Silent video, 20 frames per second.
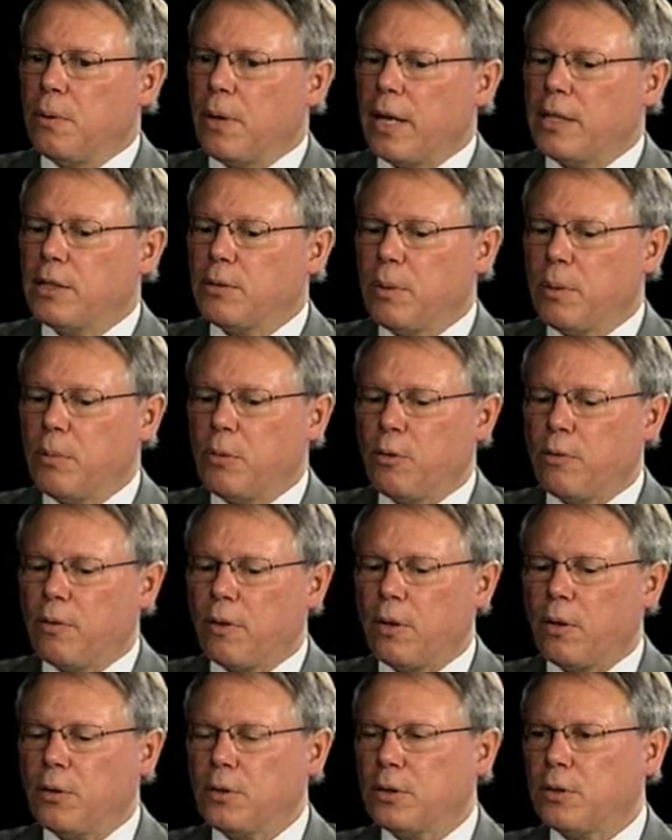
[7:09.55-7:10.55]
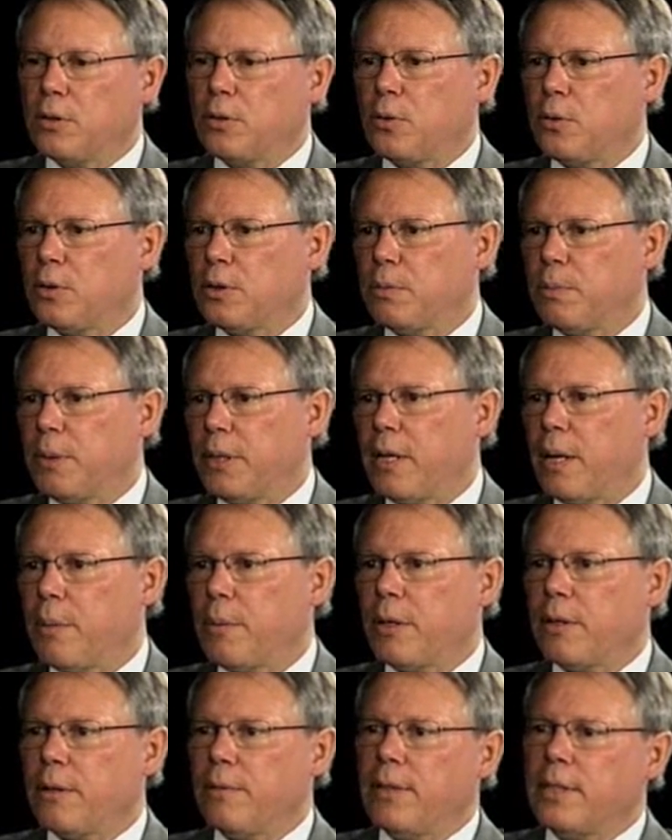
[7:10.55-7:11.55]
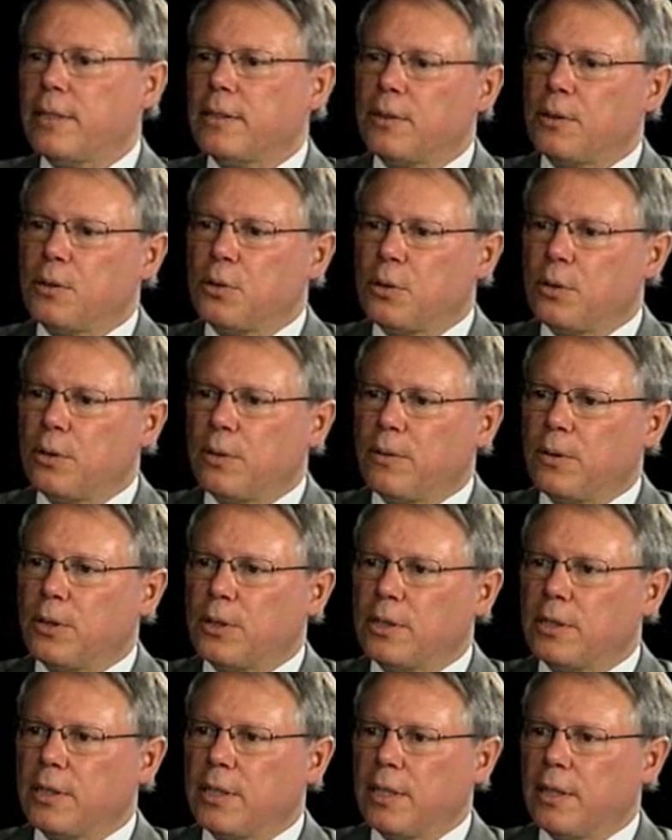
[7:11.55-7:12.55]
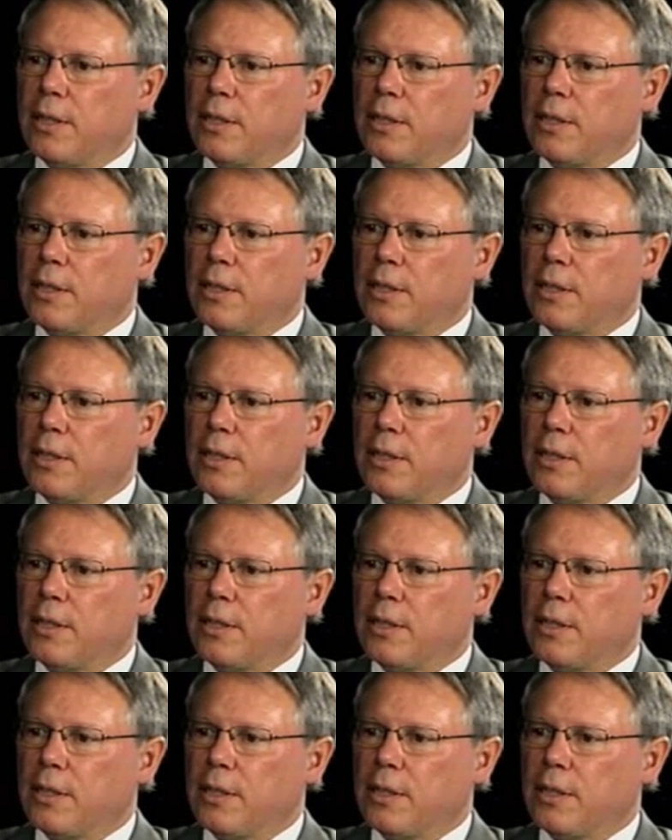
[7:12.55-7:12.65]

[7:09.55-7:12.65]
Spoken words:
as we move closer towards becoming a research university,